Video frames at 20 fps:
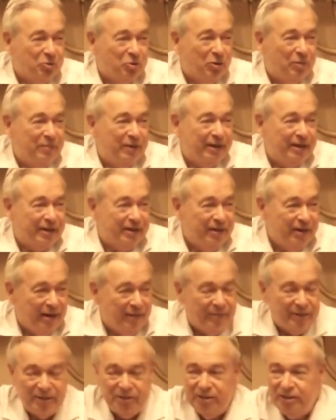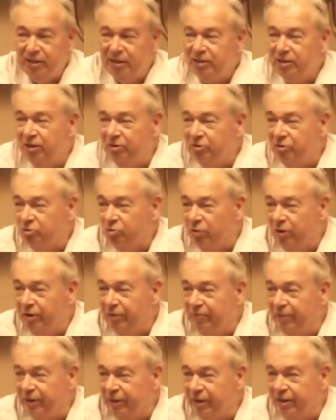we're talking about economics.
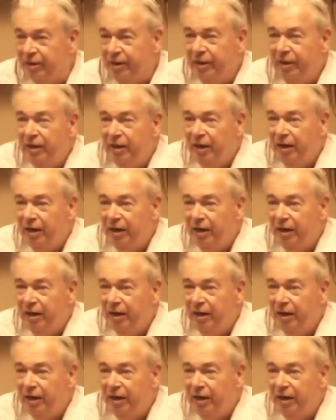620 million.